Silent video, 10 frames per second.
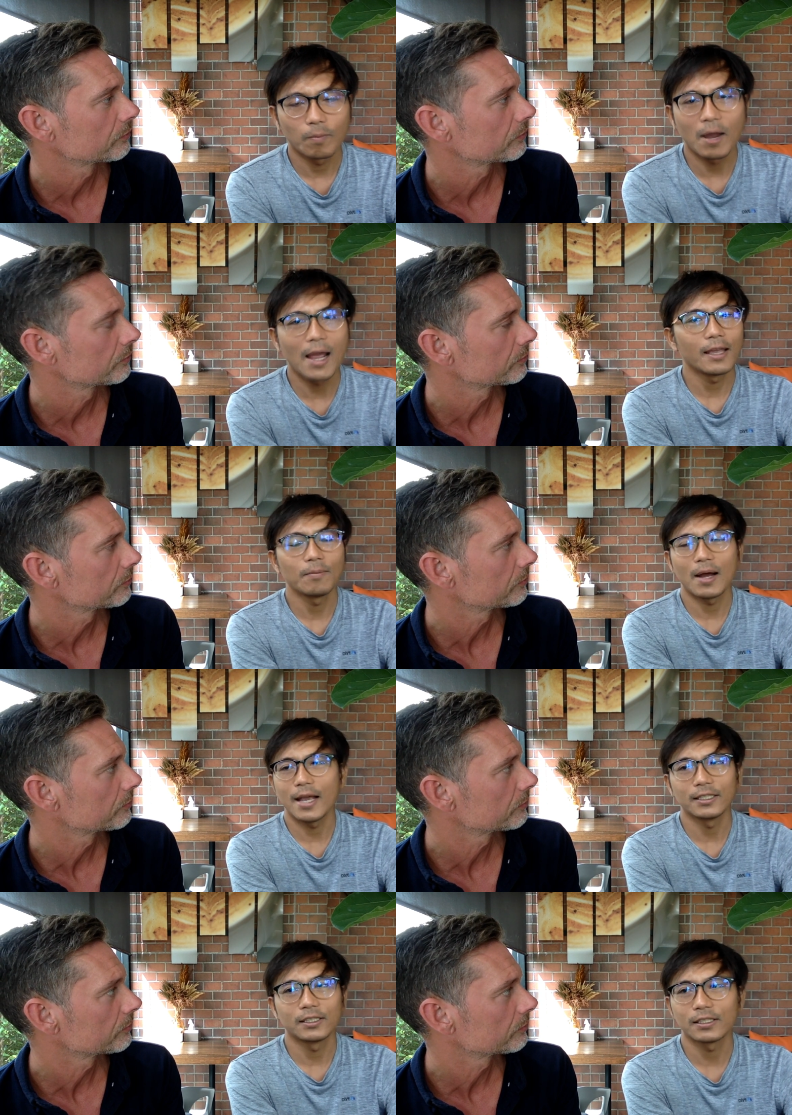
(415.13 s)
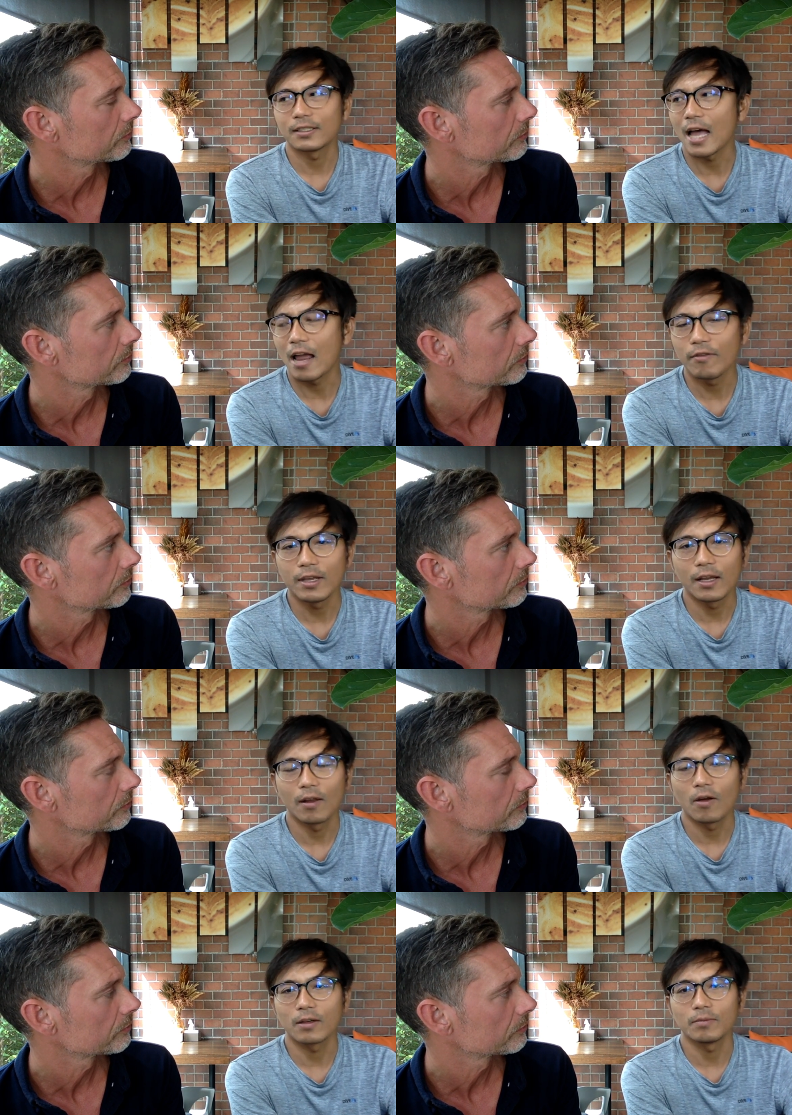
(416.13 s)
Speaker 1: By just diving a
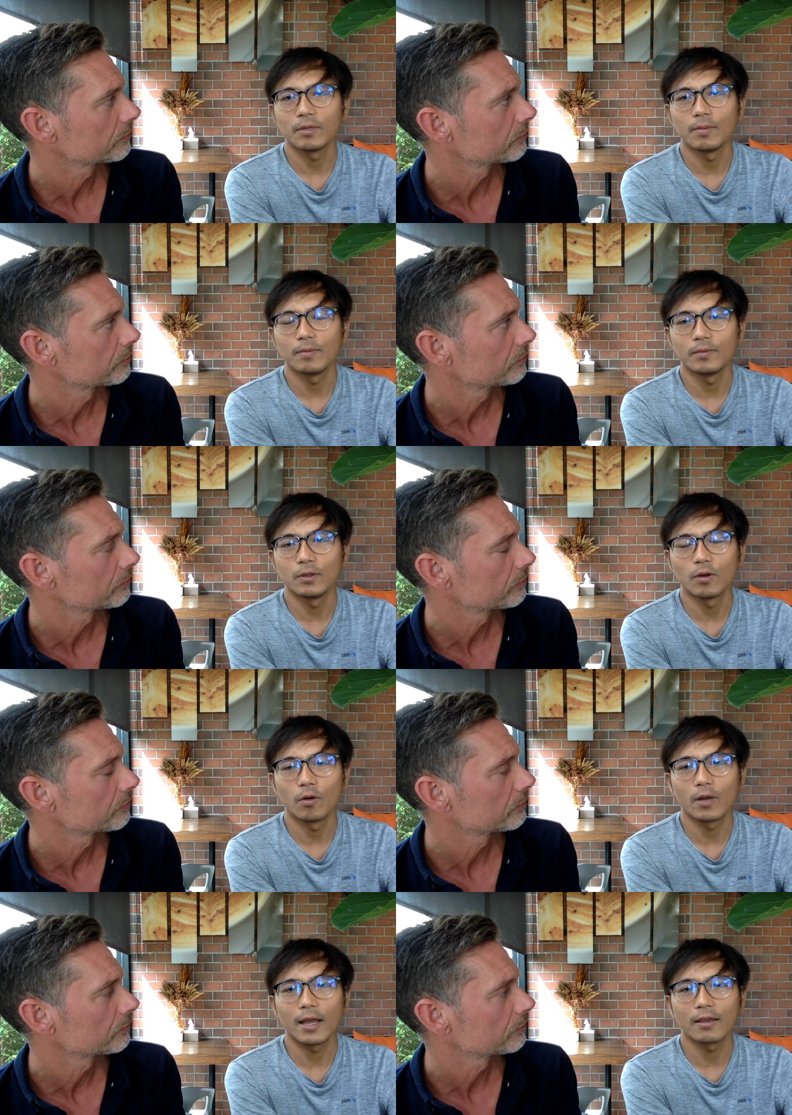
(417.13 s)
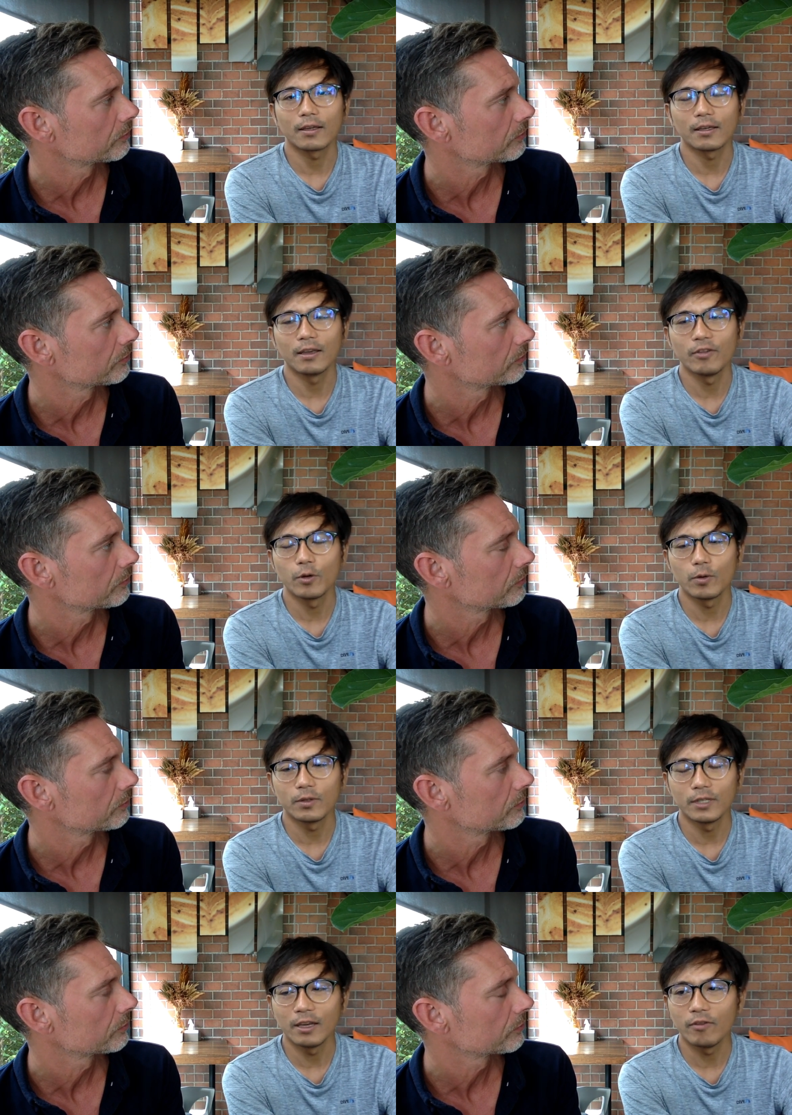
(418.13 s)
lot. You know, like if
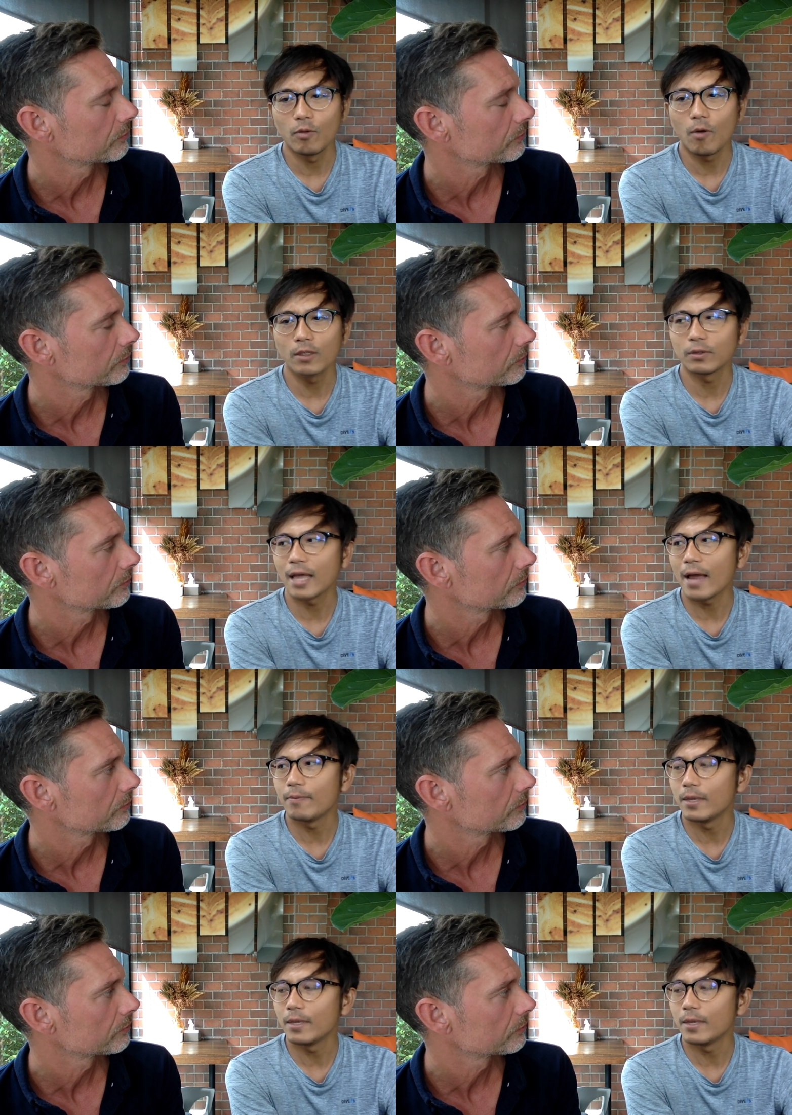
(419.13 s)
you want to dive